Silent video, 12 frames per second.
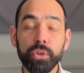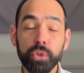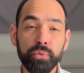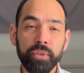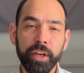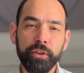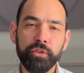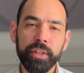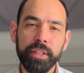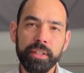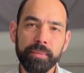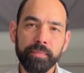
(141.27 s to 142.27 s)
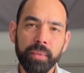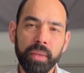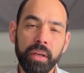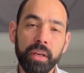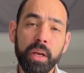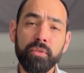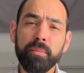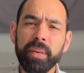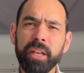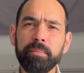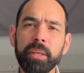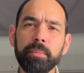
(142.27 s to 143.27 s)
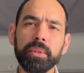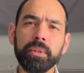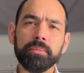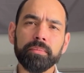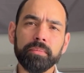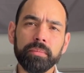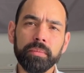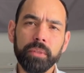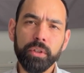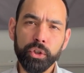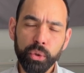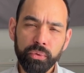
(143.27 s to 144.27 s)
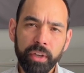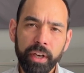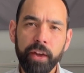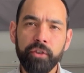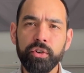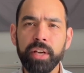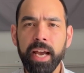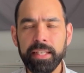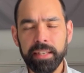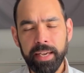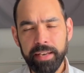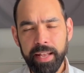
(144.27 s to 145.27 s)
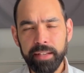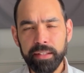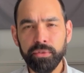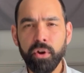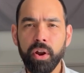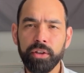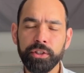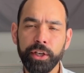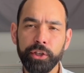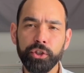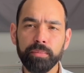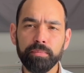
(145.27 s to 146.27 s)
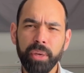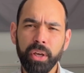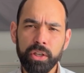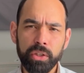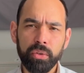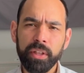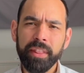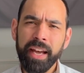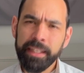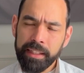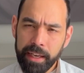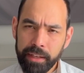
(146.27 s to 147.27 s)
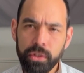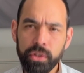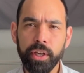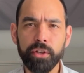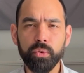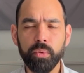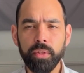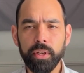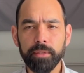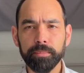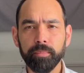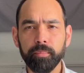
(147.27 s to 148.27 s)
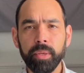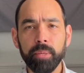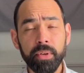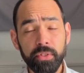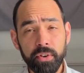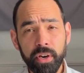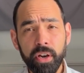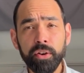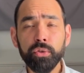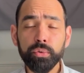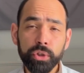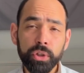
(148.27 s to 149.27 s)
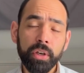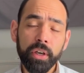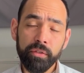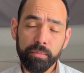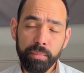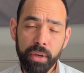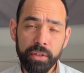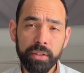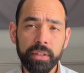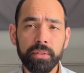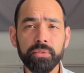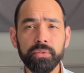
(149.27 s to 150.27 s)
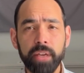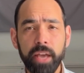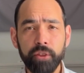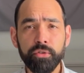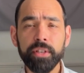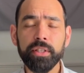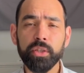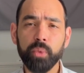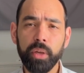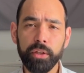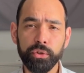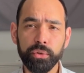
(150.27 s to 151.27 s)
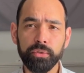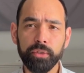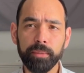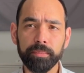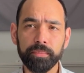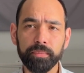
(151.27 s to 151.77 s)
Schufa Entries. Now, for many people, Schufa Entry has a negative connotation because only that's associated with it. But there are neutral or even positive entries as well in Schufa.